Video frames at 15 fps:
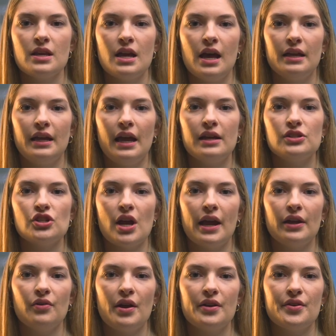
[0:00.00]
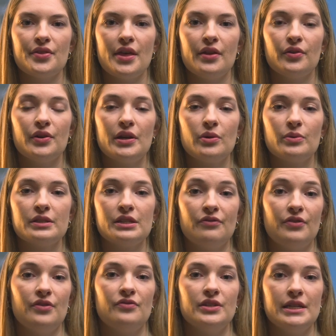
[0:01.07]
An AHI greater than or equal to
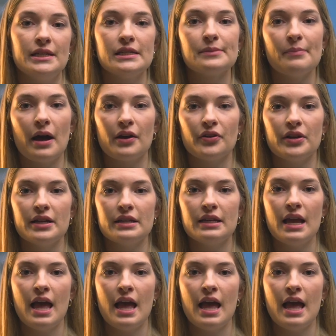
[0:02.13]
15 is moderate,